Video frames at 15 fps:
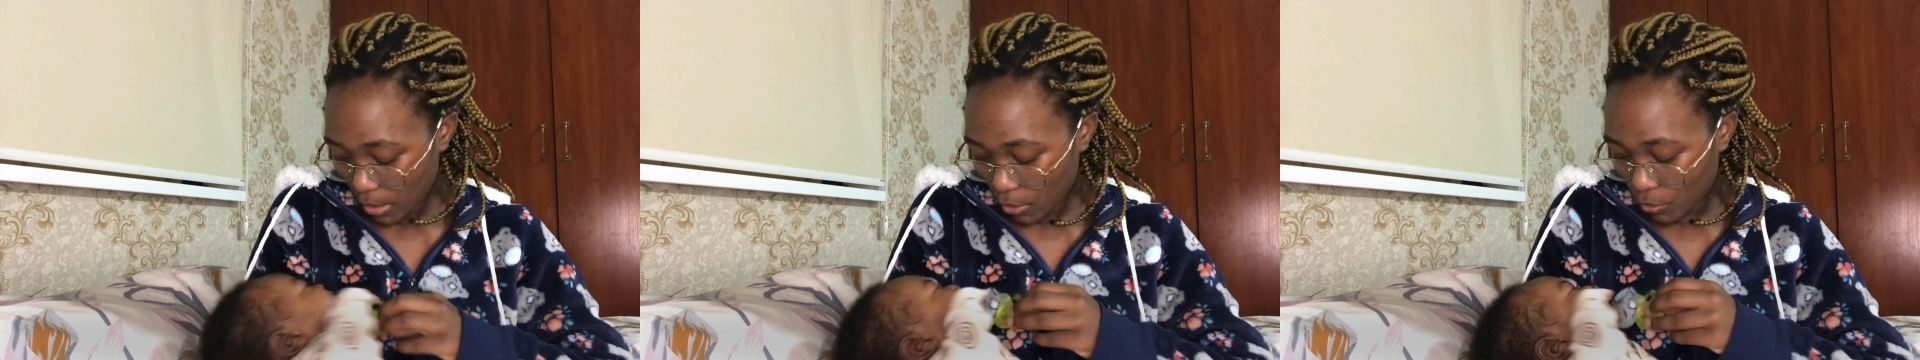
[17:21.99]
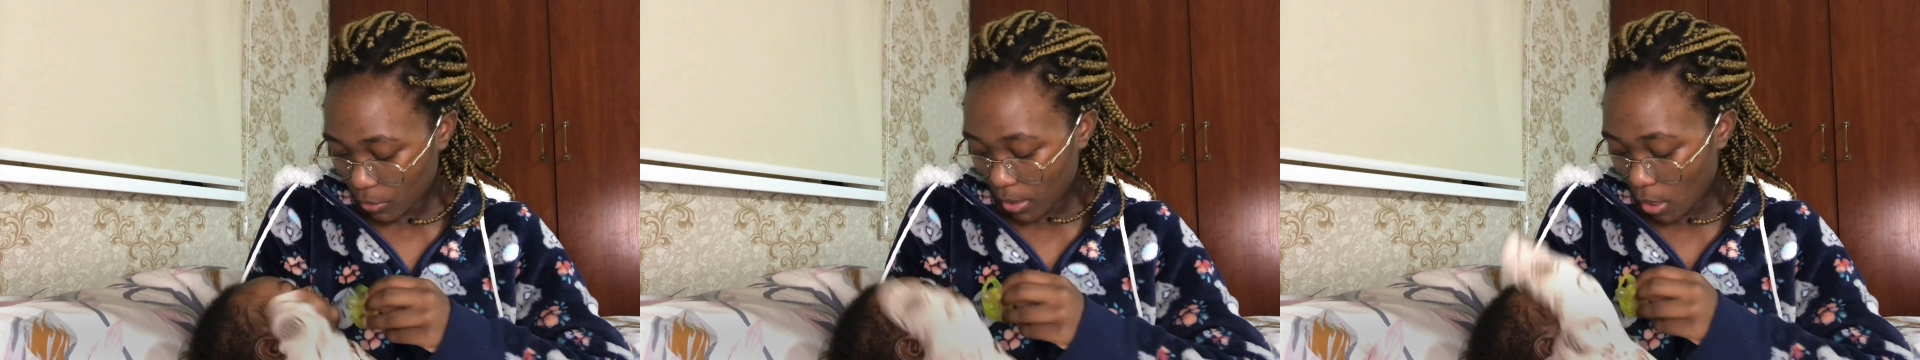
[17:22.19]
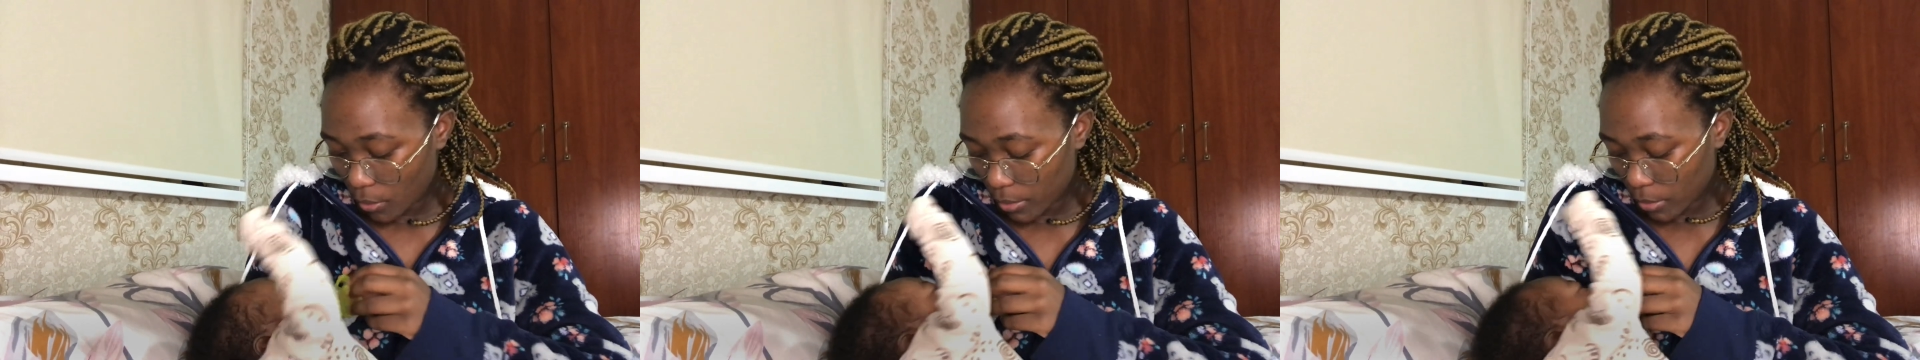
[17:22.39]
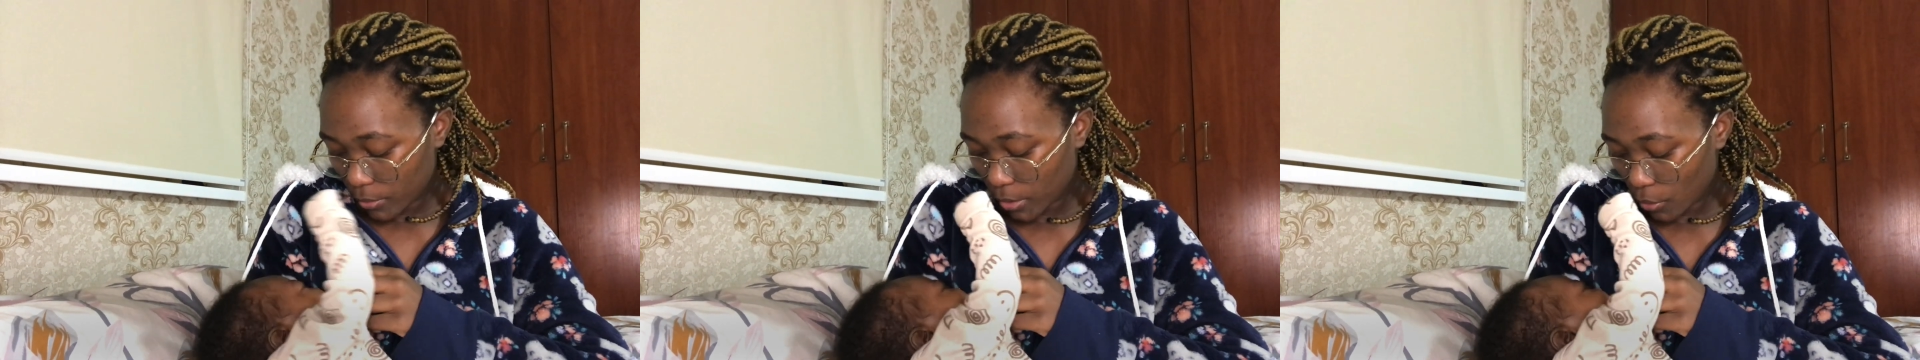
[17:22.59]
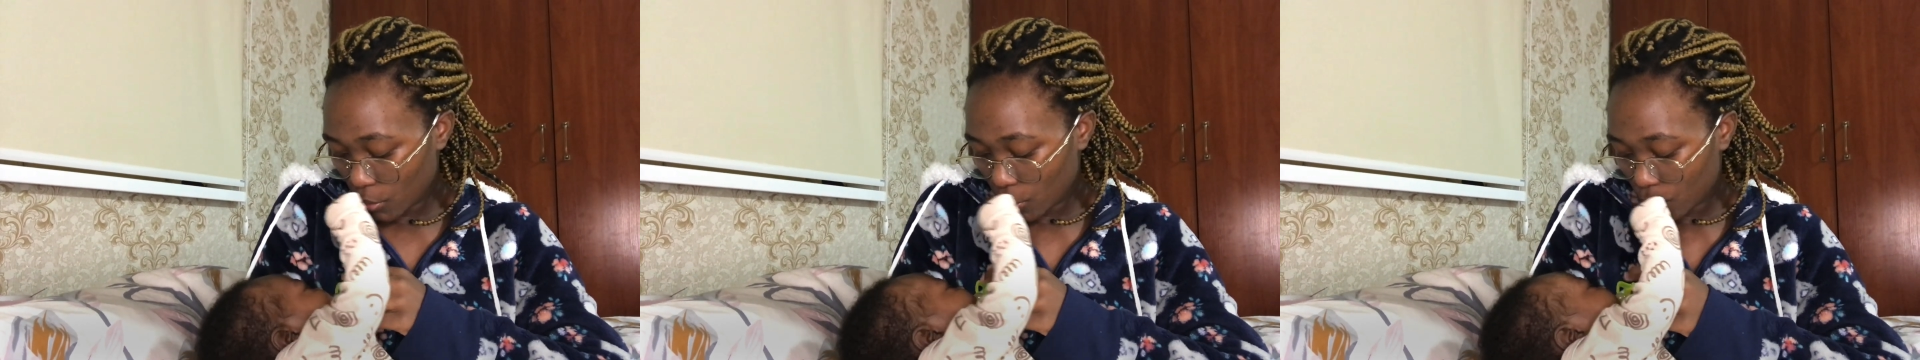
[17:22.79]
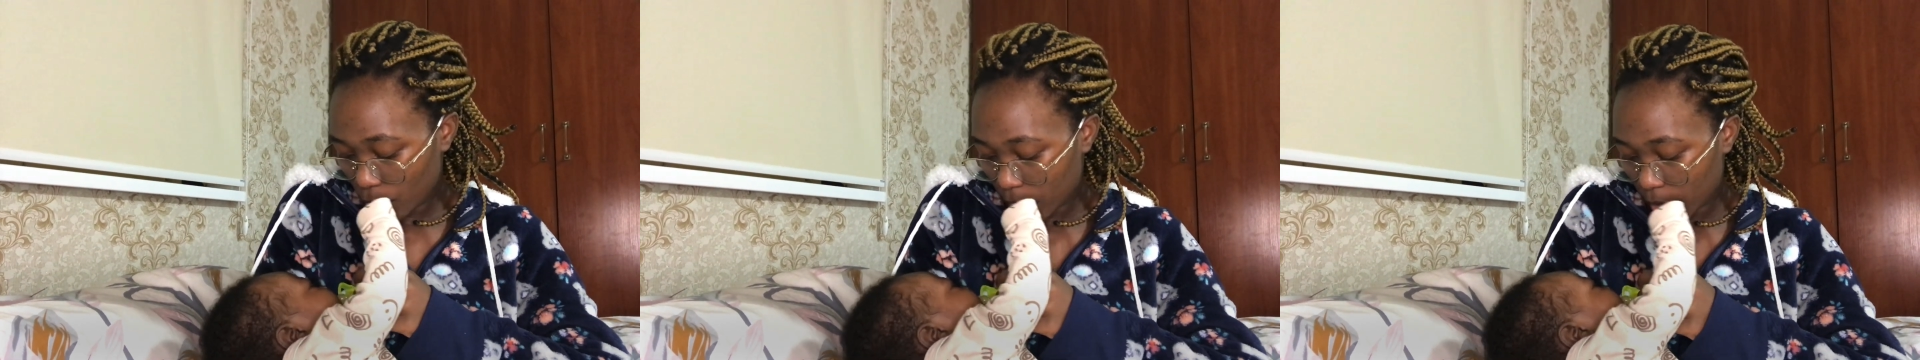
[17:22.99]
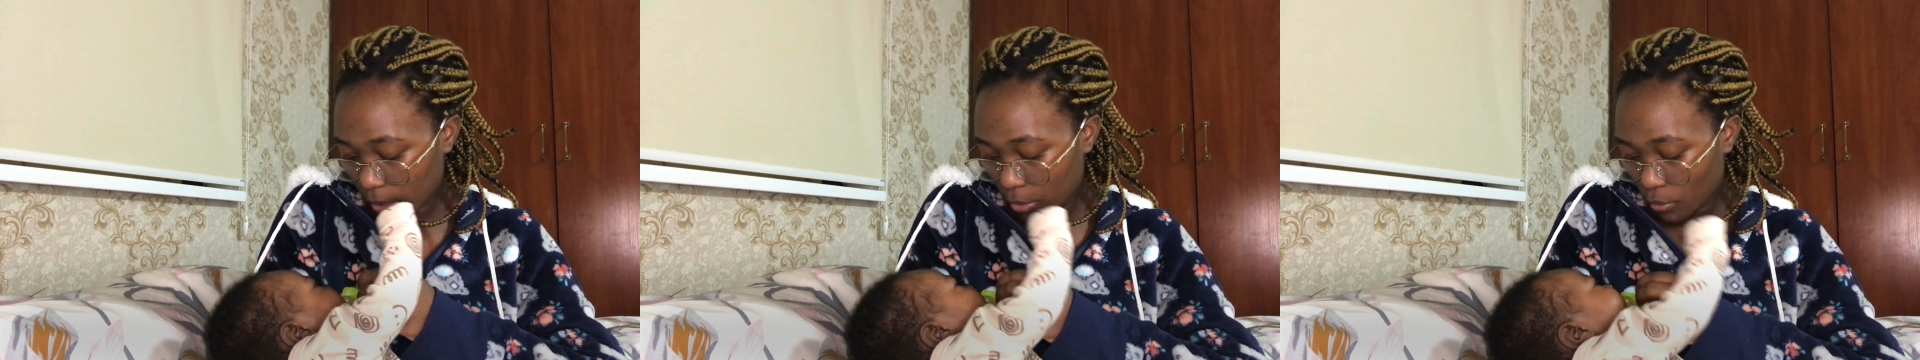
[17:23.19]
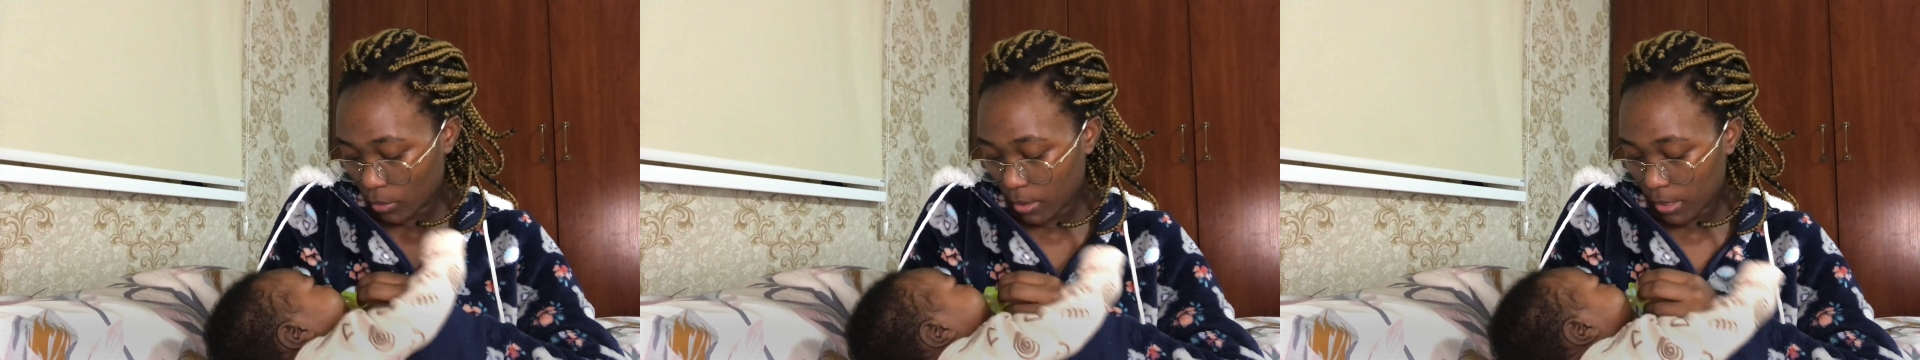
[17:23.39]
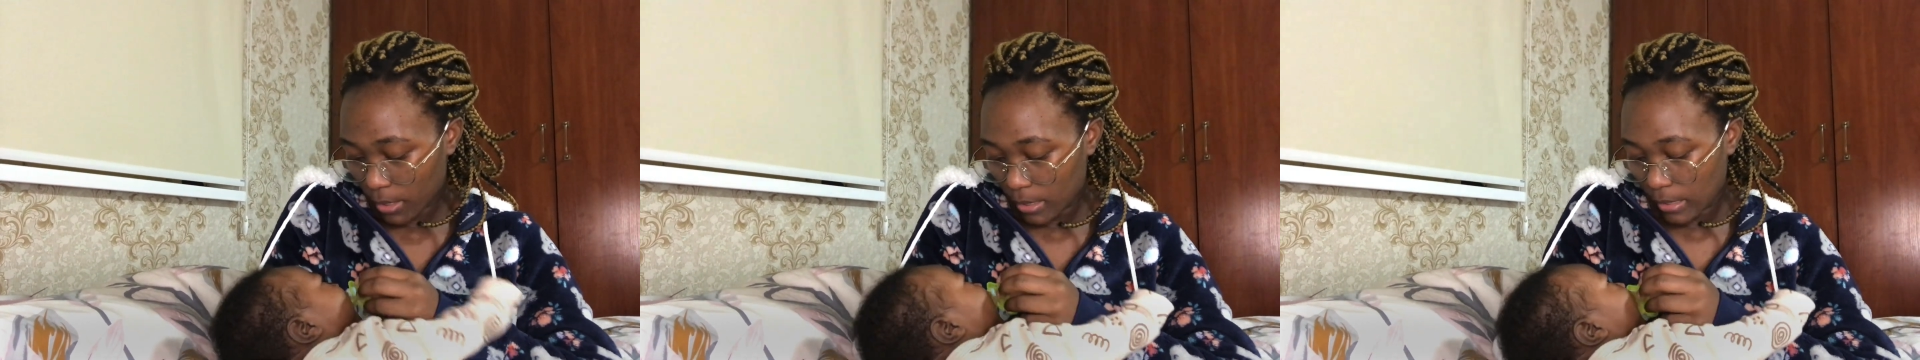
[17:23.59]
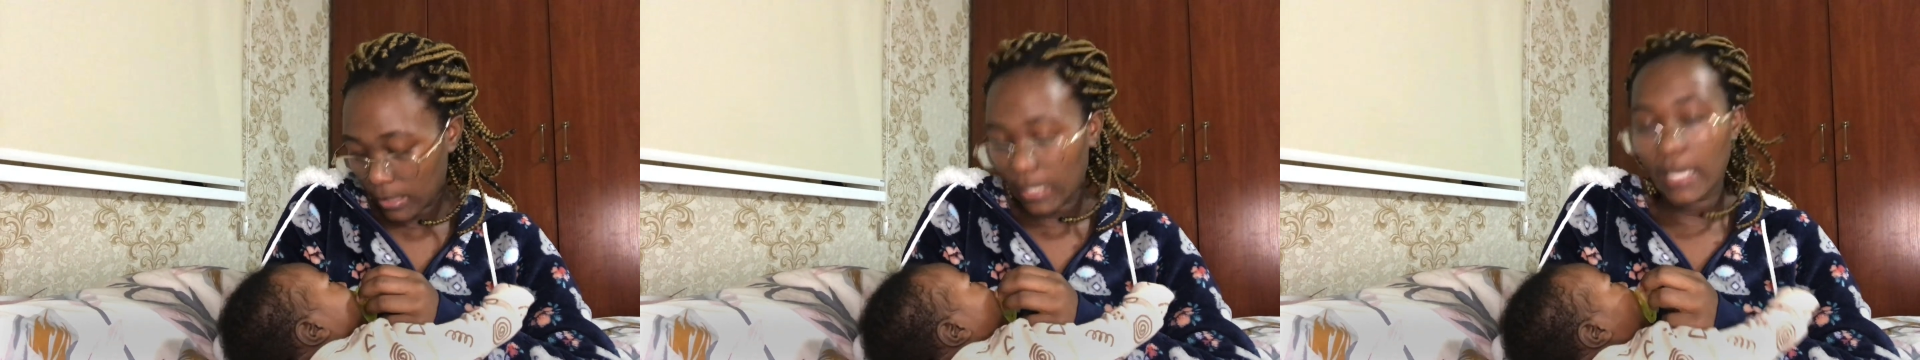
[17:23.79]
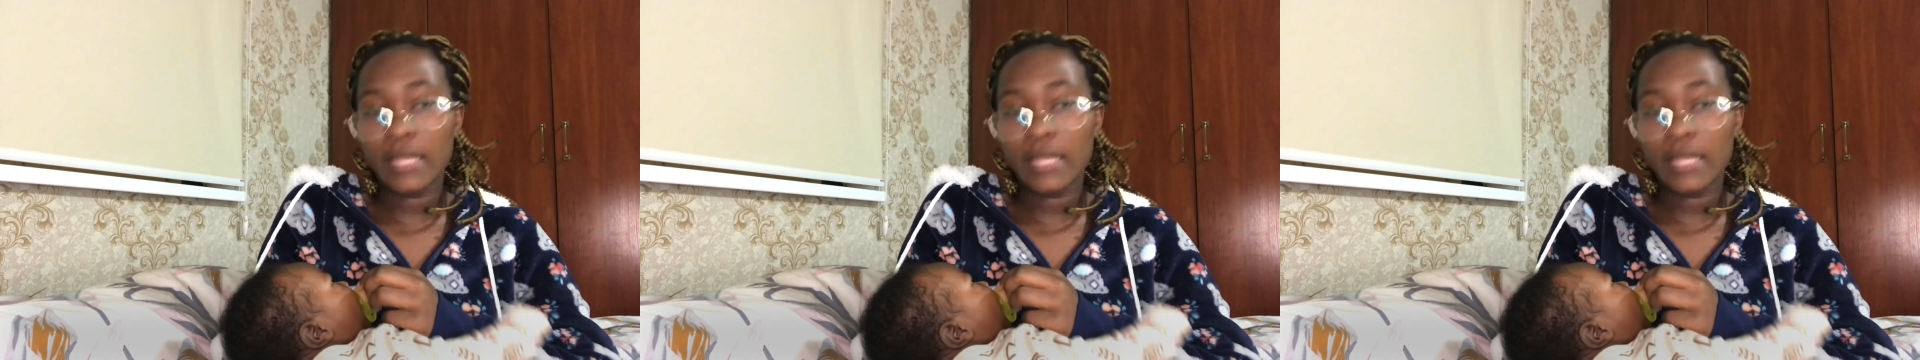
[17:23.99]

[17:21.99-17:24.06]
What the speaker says: So now they'll tell you to sit on this chair,